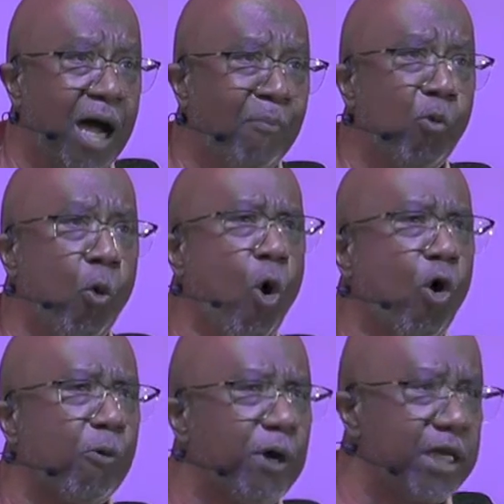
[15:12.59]
I'm
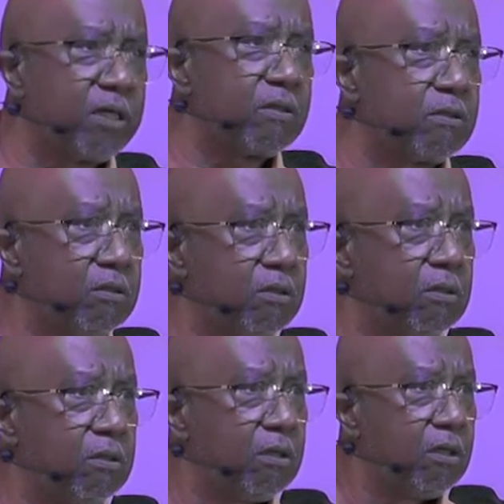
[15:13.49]
warring.
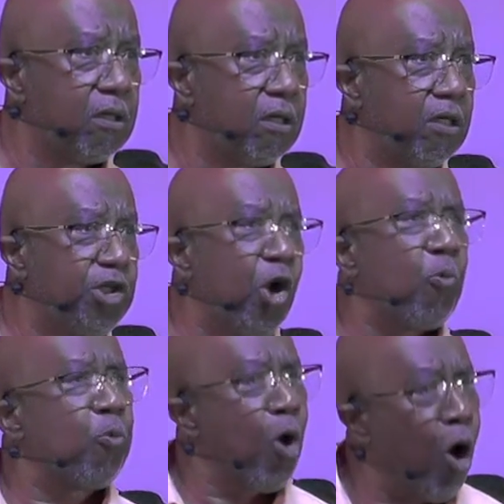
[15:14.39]
You're
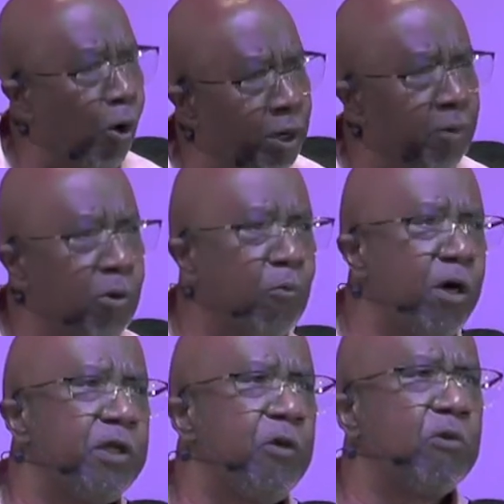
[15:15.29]
warring with what you